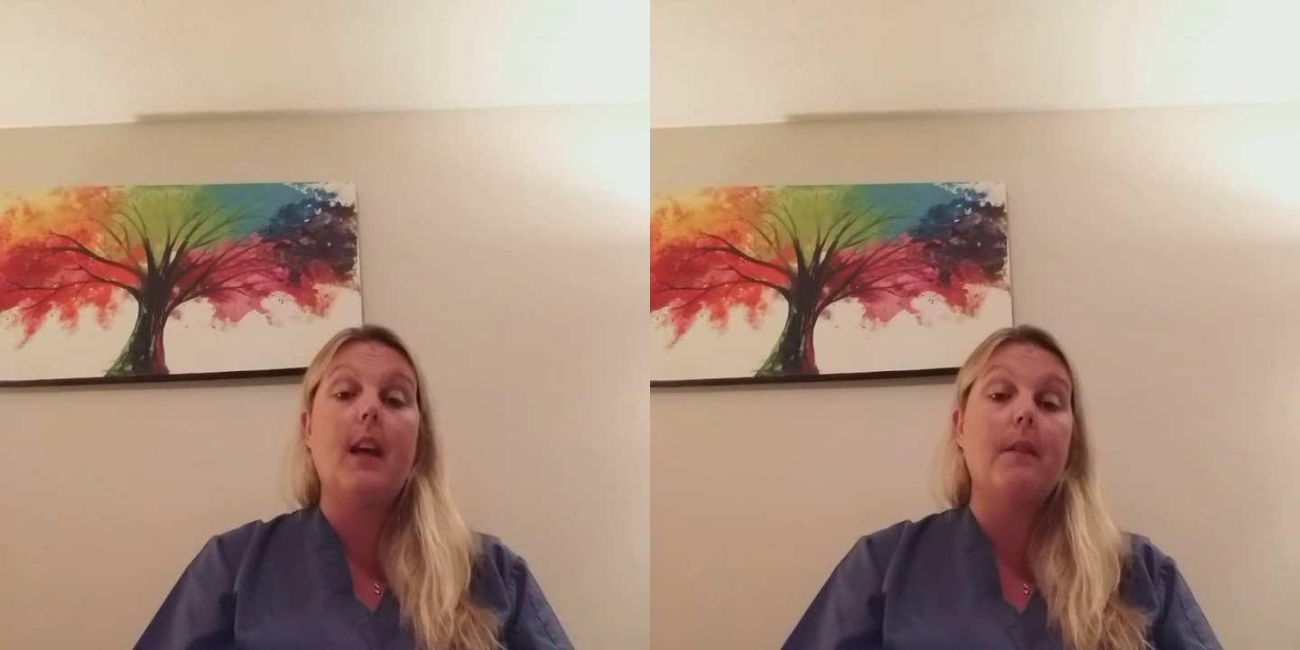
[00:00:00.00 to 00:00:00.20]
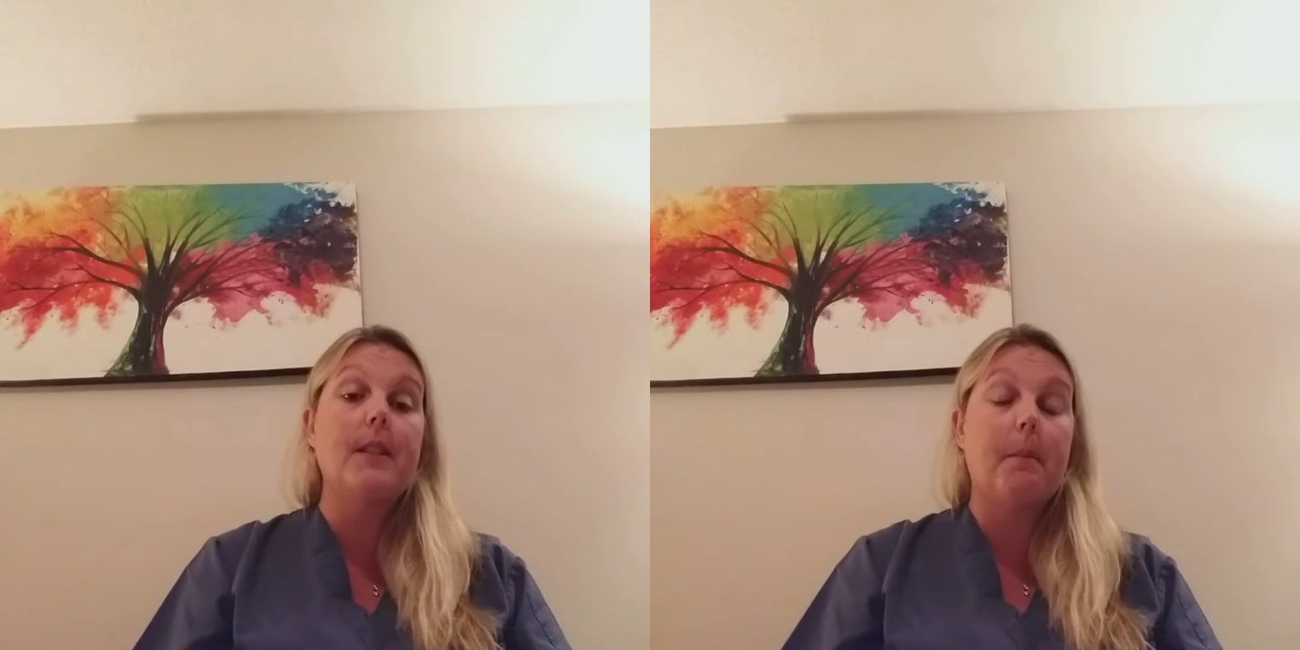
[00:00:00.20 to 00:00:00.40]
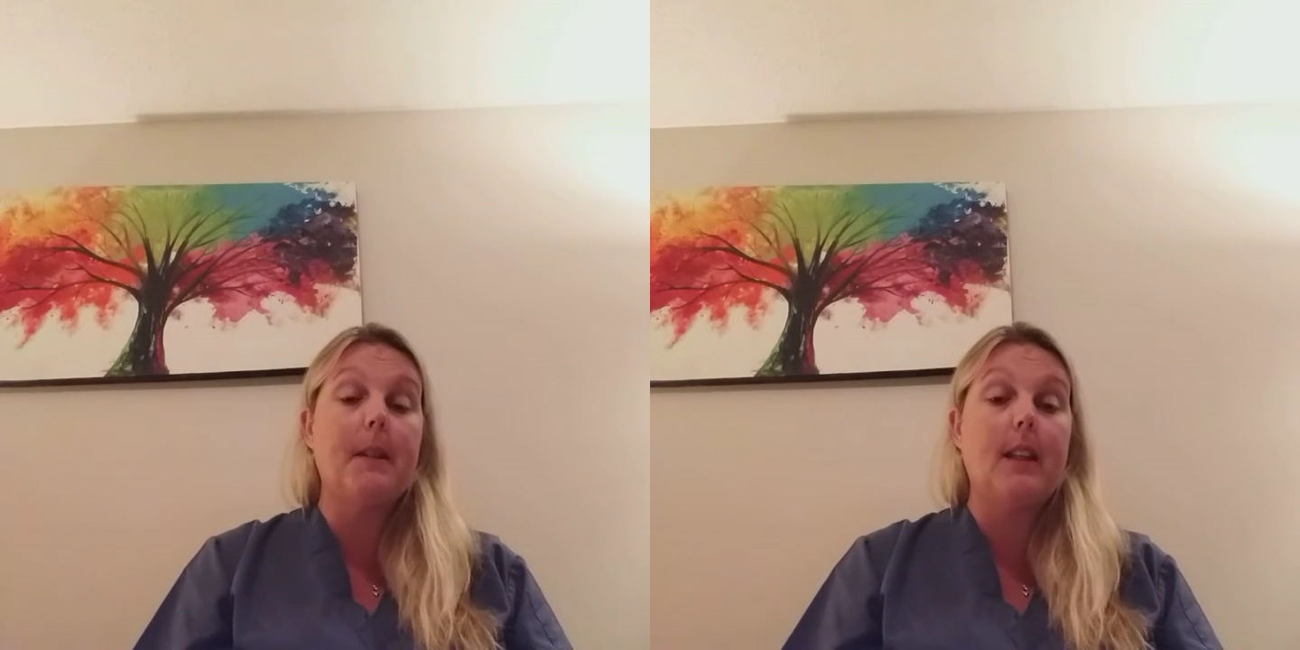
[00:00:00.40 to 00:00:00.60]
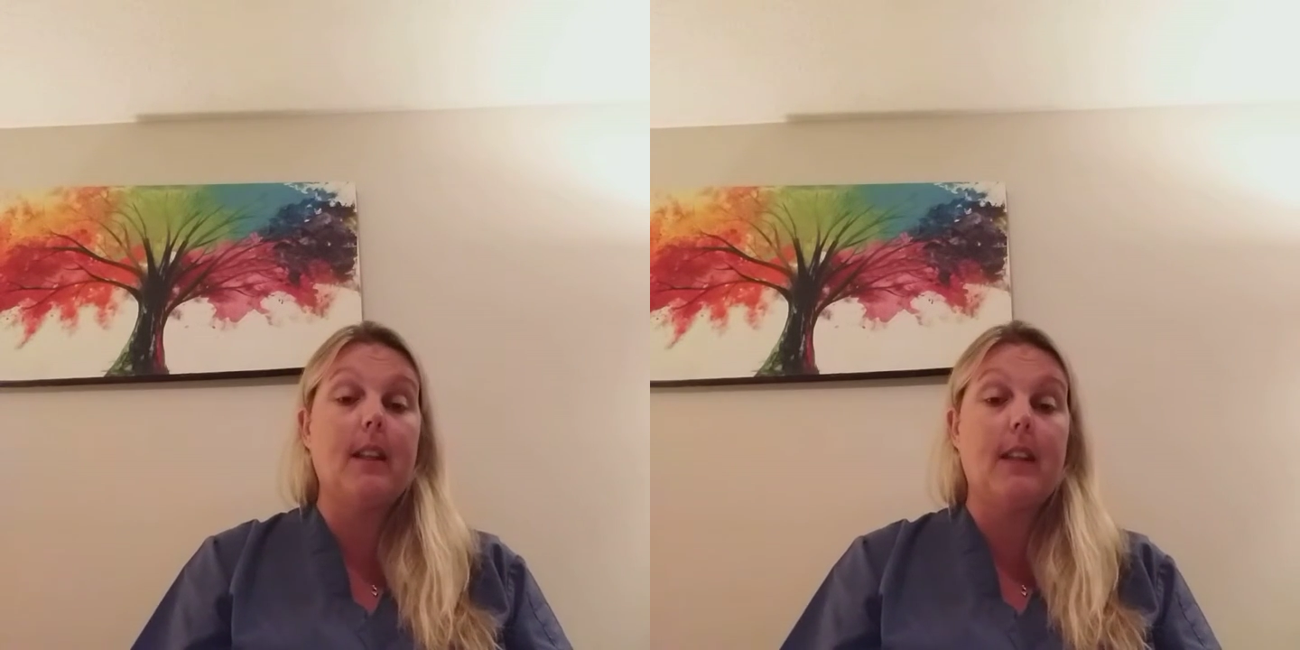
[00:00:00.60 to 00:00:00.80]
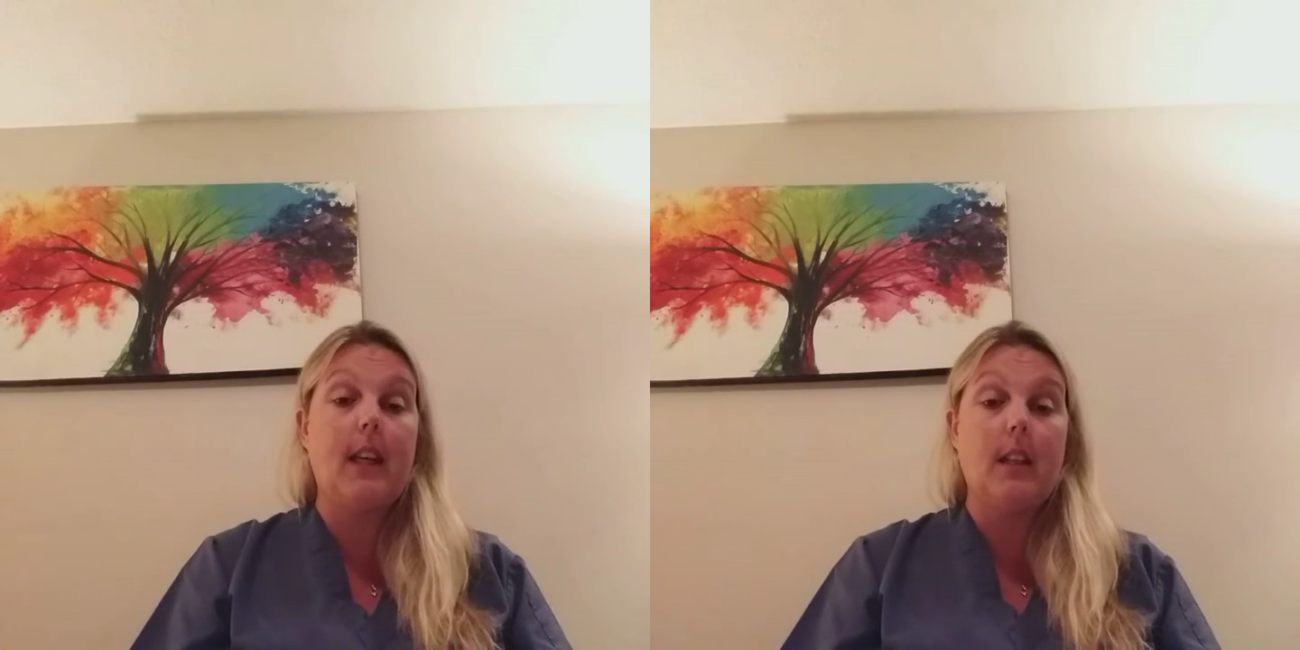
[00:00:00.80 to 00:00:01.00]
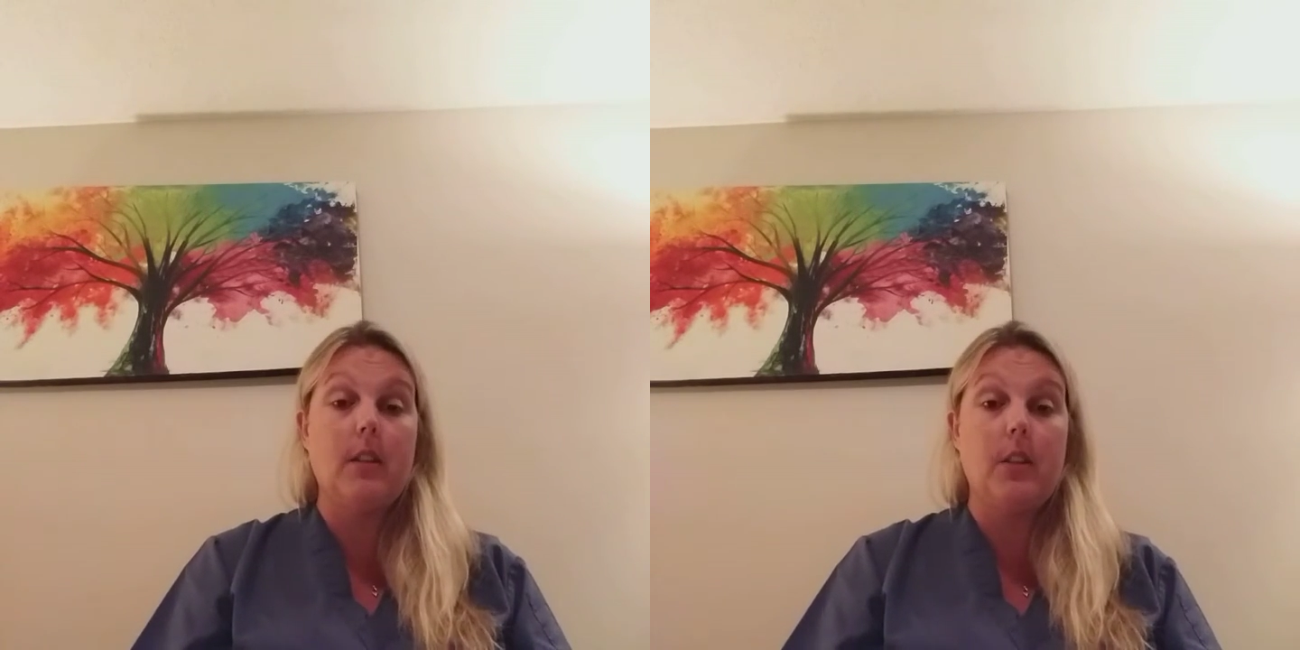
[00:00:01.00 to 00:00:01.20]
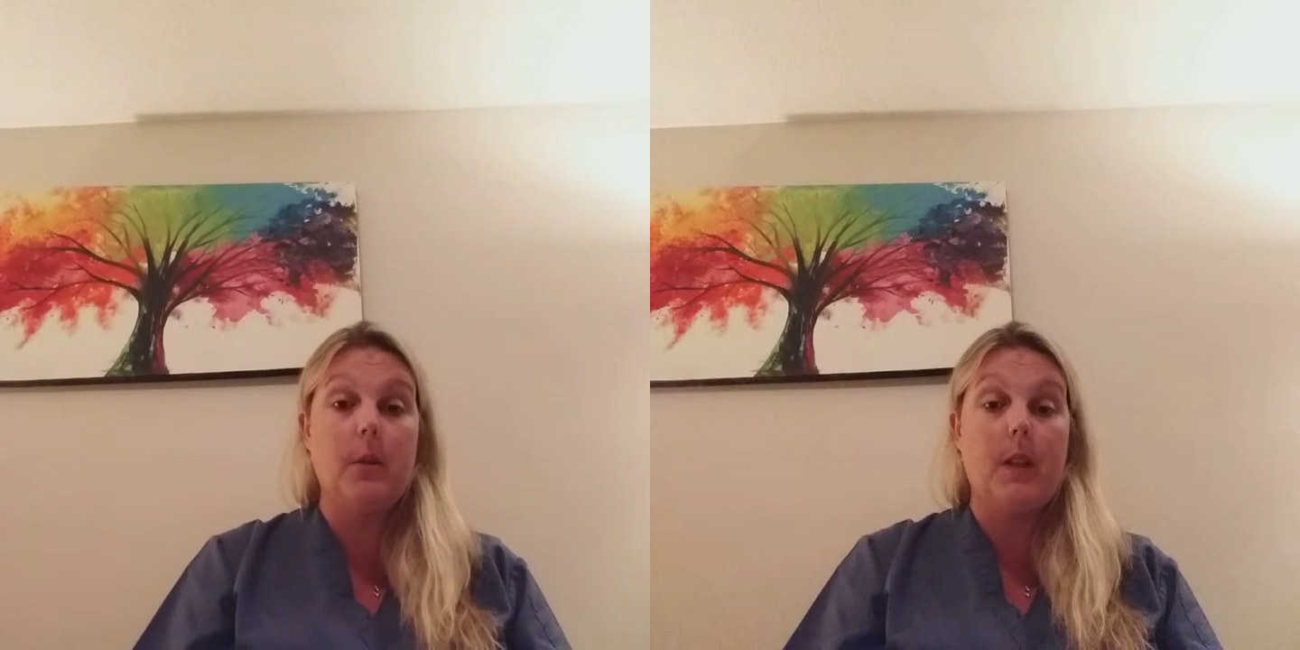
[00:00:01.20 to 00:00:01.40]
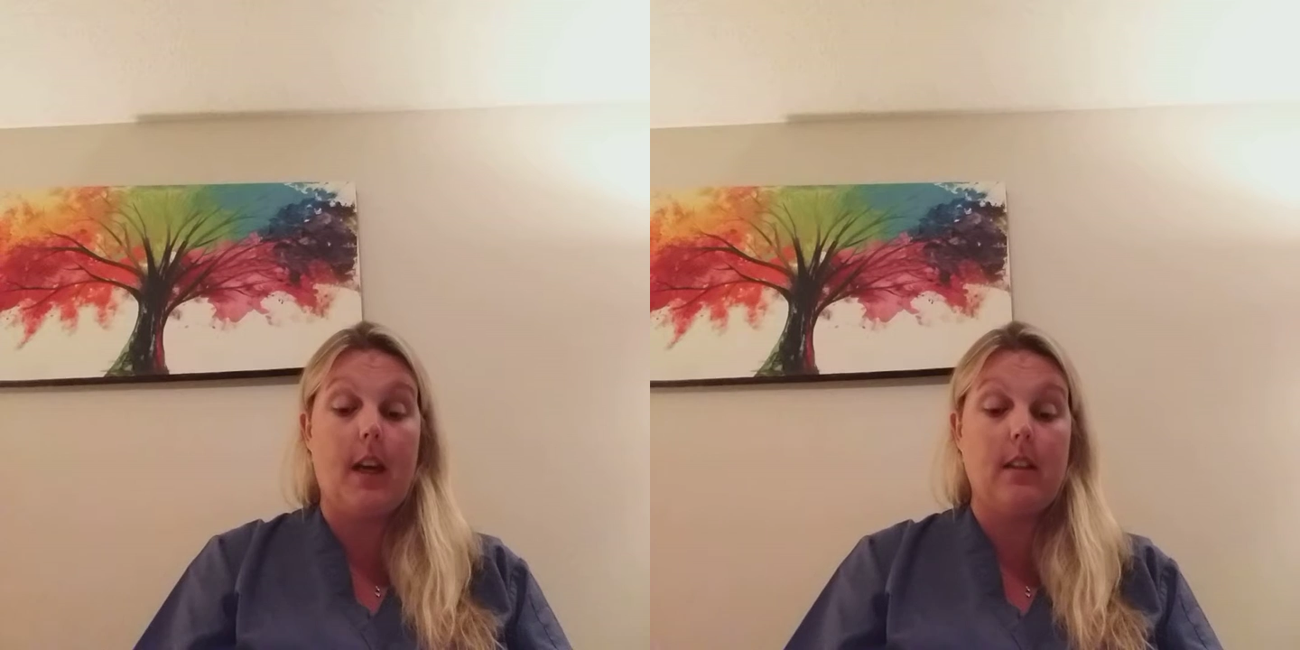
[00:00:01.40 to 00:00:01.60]
have something that they can
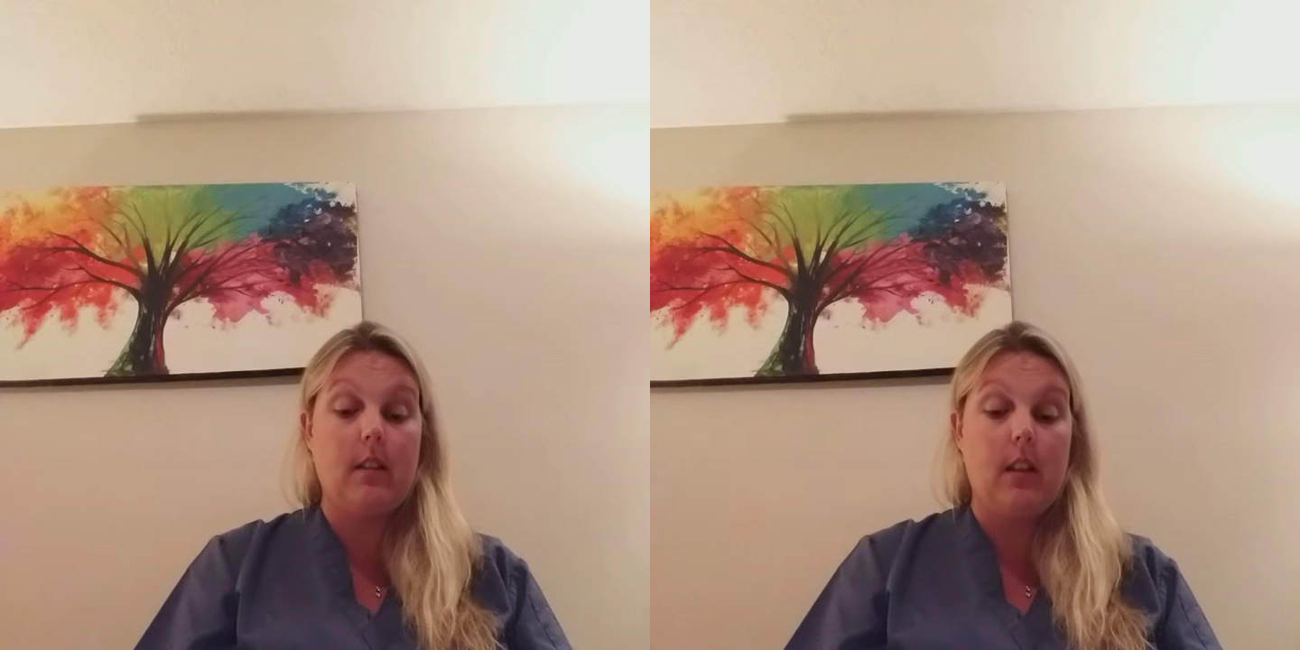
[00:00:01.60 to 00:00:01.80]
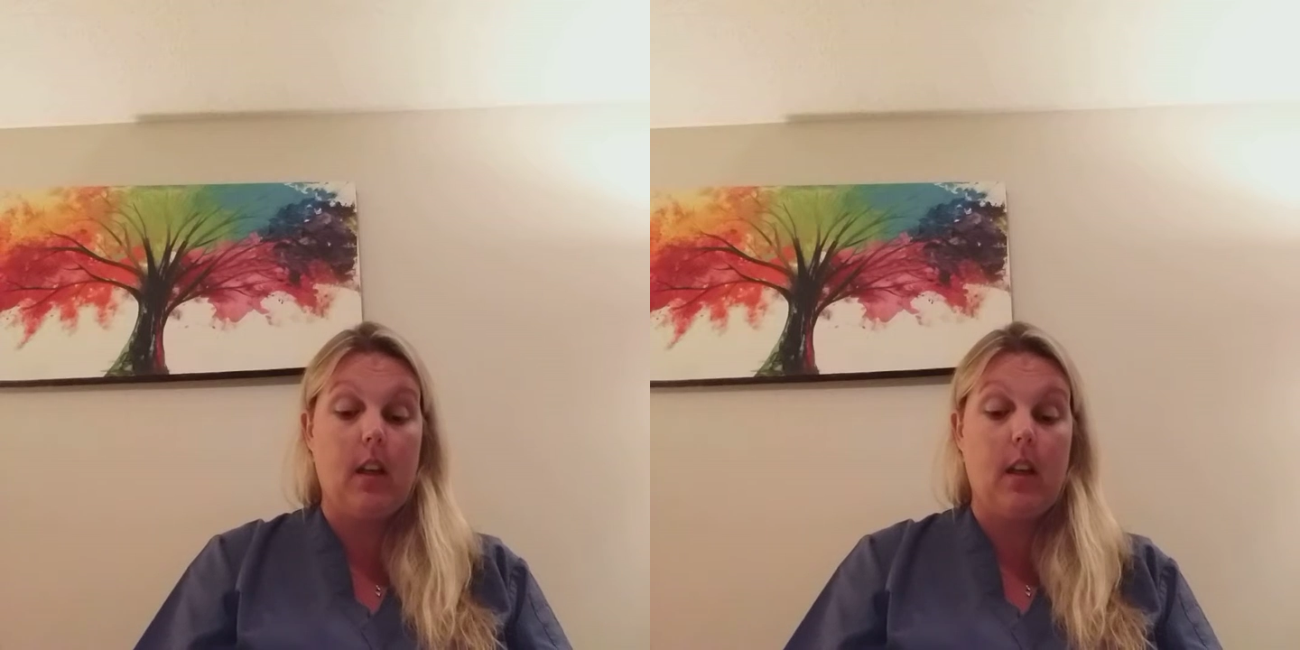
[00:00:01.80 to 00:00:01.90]
do then.